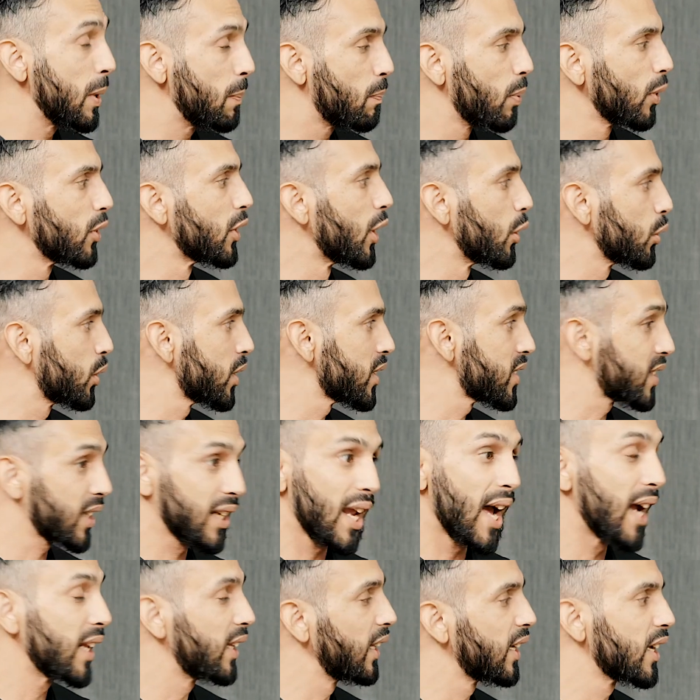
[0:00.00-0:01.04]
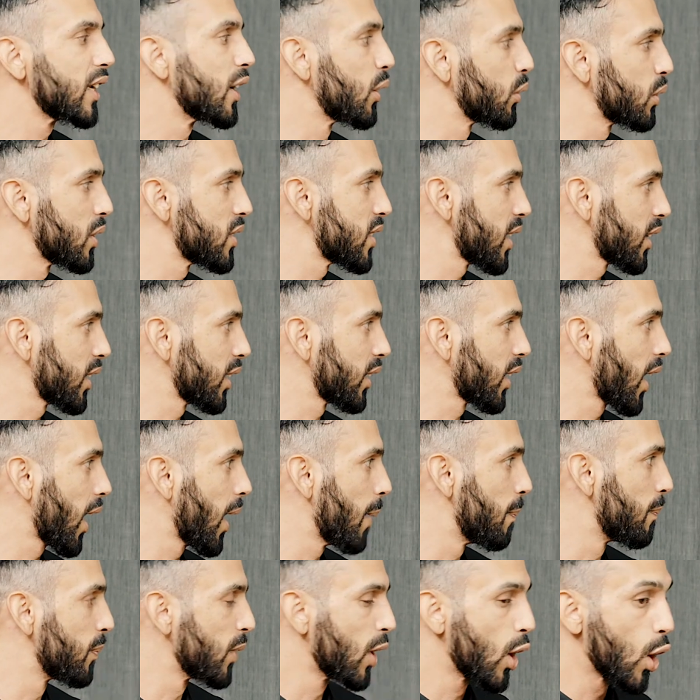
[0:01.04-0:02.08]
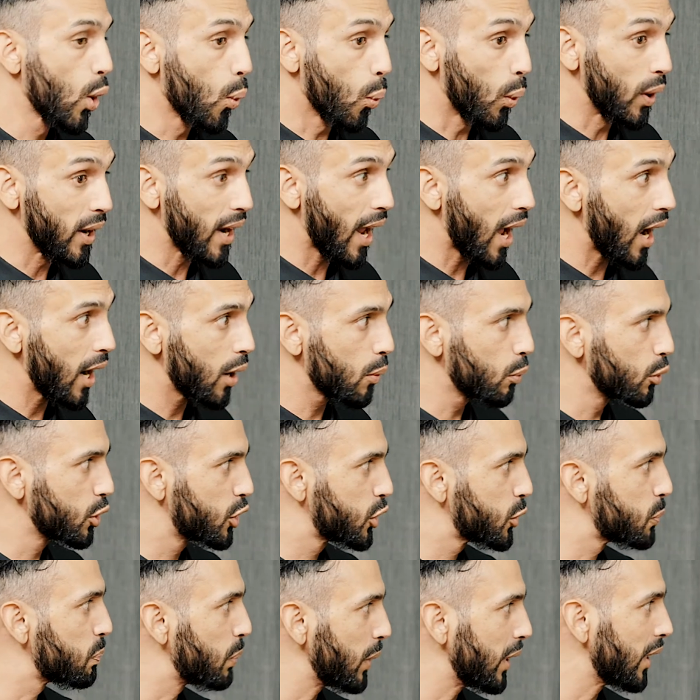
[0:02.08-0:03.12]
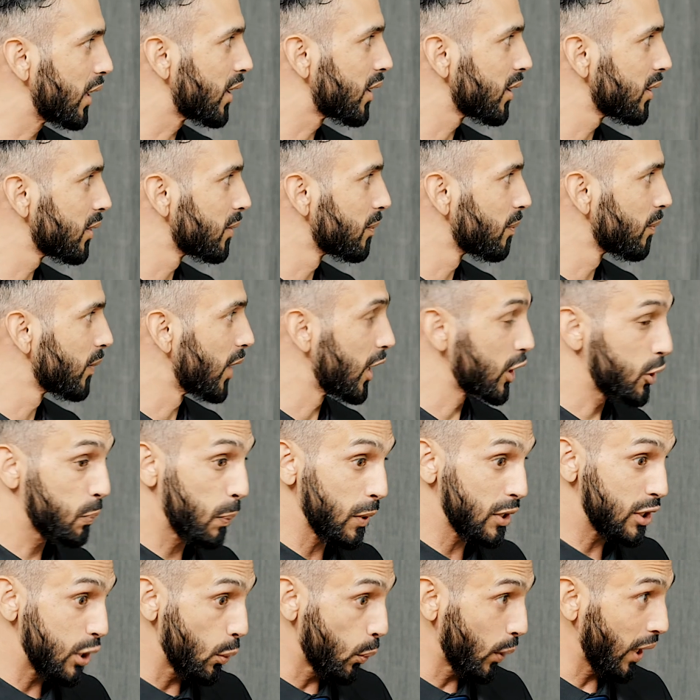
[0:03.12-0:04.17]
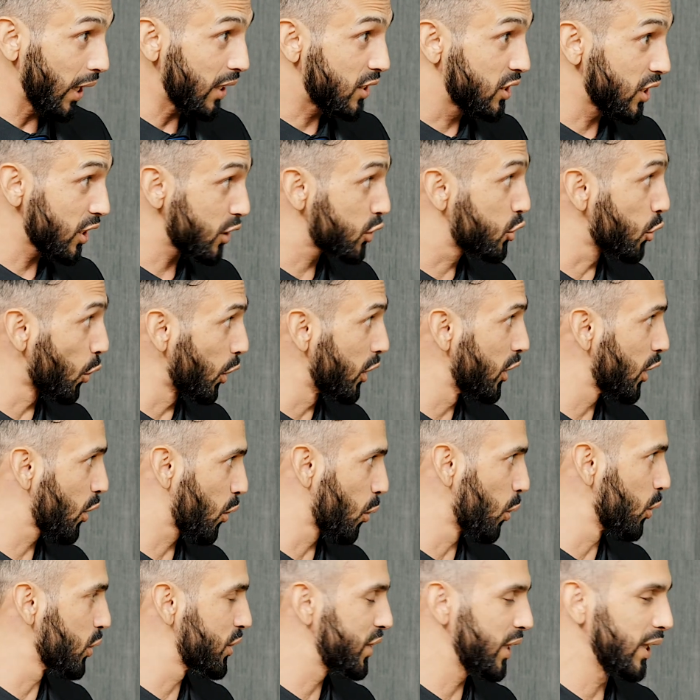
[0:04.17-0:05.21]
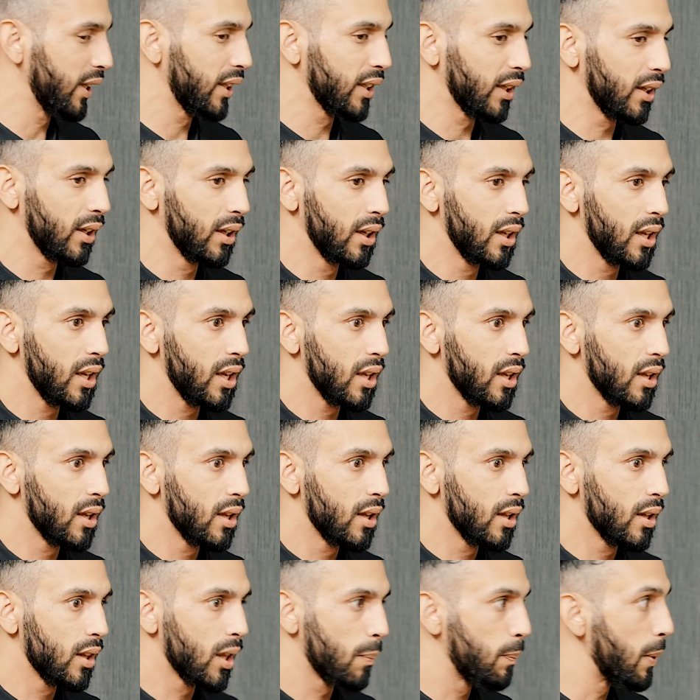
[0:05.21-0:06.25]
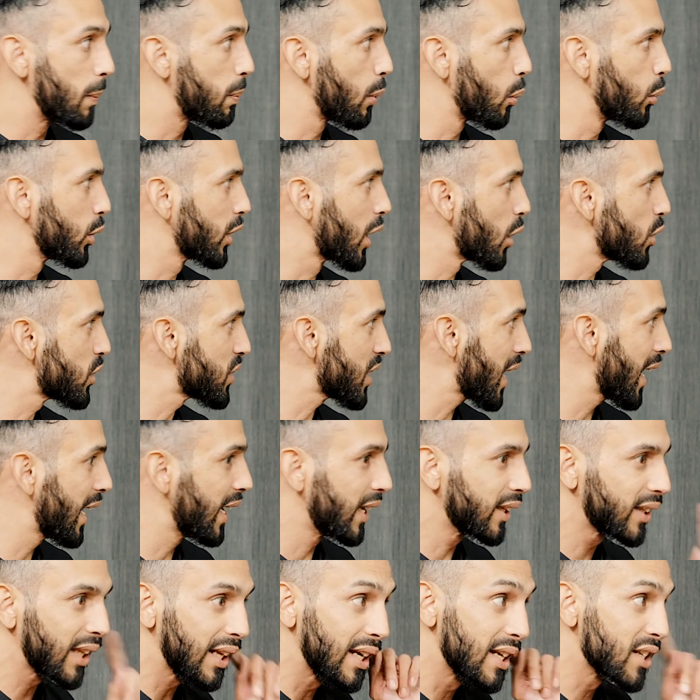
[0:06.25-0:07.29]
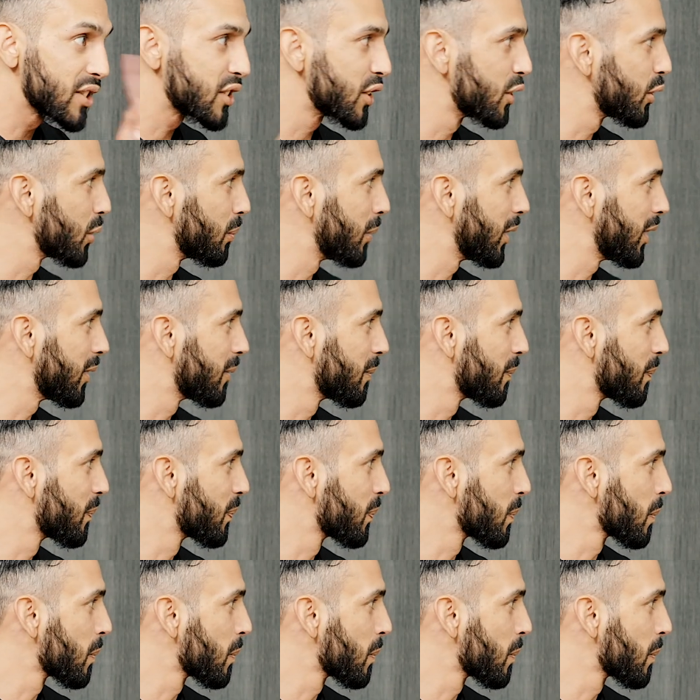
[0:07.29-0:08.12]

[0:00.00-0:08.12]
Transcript: that people noticed that I didn't notice at the time. When I would speak, especially when I just joined the call center, the people would go silent and listen to me